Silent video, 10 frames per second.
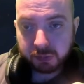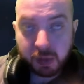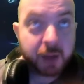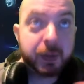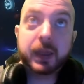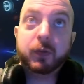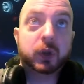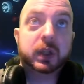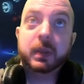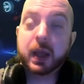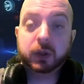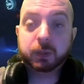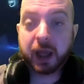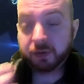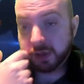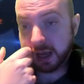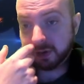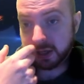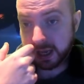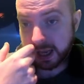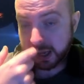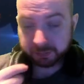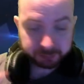Maybe they've got something else planned for the end of the year.